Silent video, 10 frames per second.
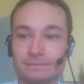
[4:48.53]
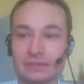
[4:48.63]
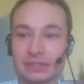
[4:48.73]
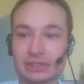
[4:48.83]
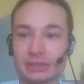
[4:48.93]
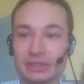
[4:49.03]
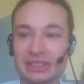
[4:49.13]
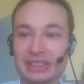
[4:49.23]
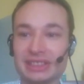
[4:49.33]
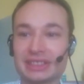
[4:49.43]
So
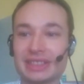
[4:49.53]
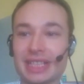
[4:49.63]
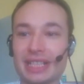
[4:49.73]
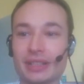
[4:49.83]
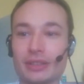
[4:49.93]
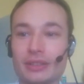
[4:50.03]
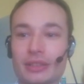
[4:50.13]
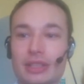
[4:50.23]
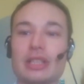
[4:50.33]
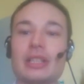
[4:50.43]
this is Talleyrand.
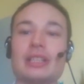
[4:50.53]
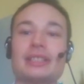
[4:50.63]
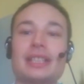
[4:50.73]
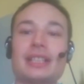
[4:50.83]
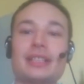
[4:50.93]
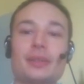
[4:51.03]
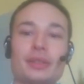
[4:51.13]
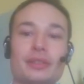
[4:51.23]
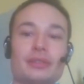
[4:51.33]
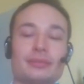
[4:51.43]

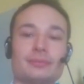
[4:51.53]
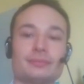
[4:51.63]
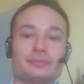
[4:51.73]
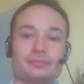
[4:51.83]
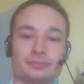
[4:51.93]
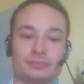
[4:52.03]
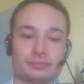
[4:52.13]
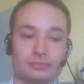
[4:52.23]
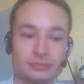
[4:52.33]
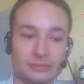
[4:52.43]
Talleyrand
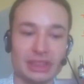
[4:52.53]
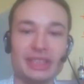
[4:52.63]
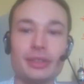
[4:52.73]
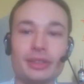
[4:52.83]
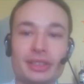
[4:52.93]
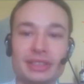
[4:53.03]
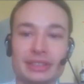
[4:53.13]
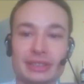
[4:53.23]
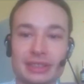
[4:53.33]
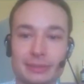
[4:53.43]
here
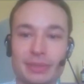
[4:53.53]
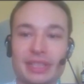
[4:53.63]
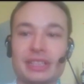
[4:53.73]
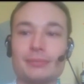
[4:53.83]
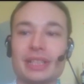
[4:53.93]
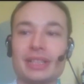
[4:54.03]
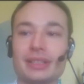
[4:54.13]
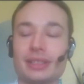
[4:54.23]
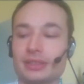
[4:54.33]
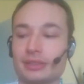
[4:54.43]
is played
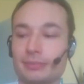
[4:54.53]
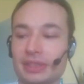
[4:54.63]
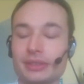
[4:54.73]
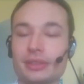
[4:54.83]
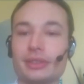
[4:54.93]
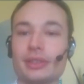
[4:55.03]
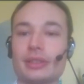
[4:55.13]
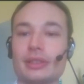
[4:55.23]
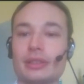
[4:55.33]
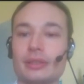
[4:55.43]
by the player
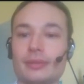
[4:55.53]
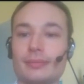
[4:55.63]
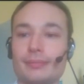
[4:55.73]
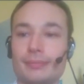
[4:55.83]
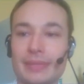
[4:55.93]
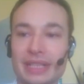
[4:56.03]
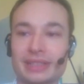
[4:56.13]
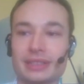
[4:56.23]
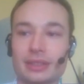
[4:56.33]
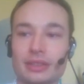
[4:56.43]

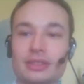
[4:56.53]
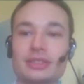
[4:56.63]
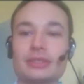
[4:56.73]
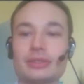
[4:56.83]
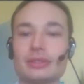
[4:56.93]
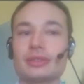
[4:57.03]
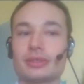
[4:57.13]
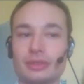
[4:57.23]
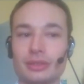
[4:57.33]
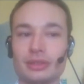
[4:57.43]
Matt, also
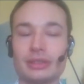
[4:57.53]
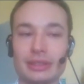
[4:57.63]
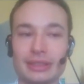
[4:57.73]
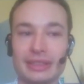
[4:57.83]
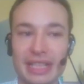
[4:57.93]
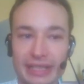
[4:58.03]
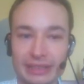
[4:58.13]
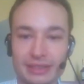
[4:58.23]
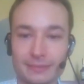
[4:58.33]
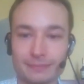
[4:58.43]
called
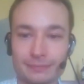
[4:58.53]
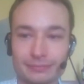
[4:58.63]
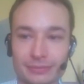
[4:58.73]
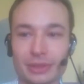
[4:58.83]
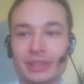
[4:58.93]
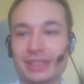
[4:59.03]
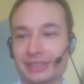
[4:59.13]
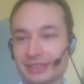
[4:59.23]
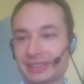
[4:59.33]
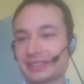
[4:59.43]
Light. Okay,
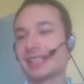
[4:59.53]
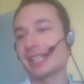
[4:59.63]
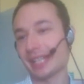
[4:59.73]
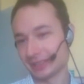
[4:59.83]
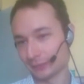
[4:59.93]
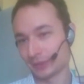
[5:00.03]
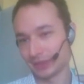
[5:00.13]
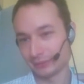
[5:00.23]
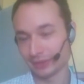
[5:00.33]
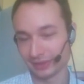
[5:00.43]
so this guy has three
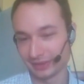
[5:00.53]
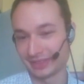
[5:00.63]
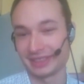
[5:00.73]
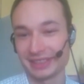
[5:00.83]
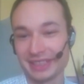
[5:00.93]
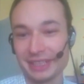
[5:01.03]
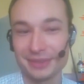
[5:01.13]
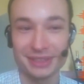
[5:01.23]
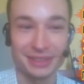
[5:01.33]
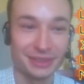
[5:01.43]
different nicknames.
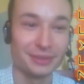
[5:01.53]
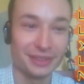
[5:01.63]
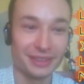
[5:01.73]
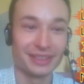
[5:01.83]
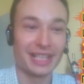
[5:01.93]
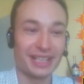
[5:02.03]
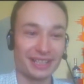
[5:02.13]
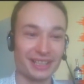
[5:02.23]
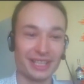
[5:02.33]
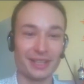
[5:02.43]
You
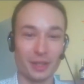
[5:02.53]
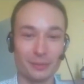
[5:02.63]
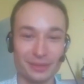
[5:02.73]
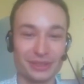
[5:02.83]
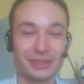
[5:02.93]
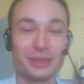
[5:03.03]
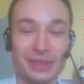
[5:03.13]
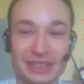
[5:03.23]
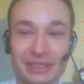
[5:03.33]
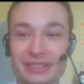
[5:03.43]
are, I hope, not
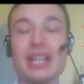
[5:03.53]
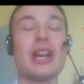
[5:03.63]
already lost.